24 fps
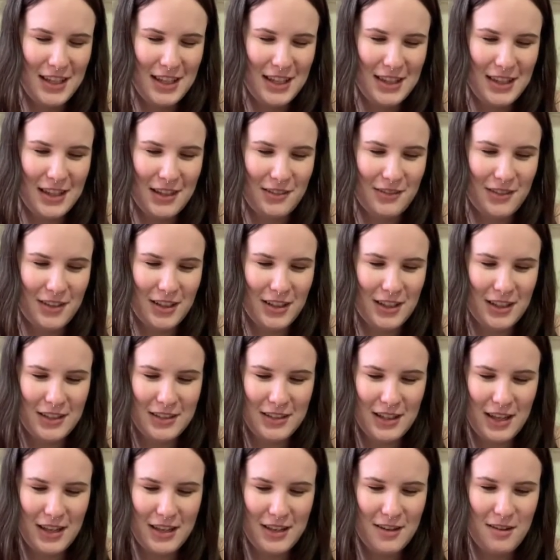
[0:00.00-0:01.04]
they're very
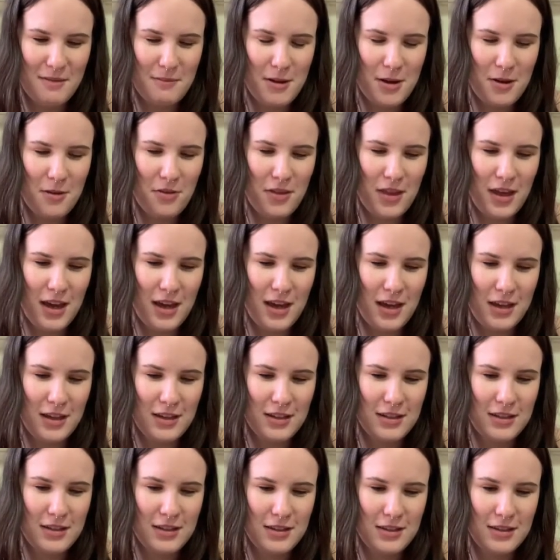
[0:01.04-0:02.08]
excited about
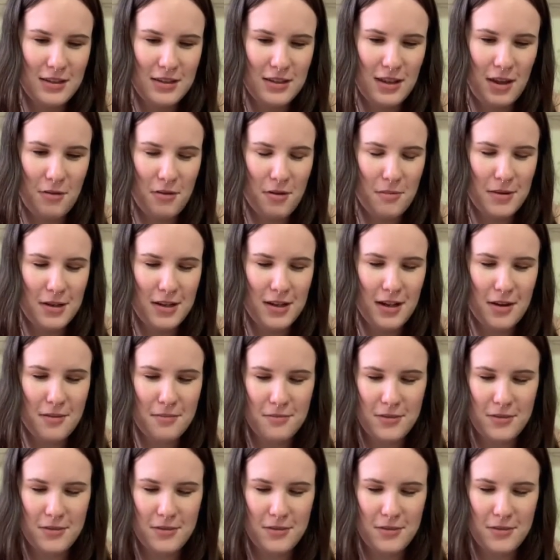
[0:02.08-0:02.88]
that. They want me to come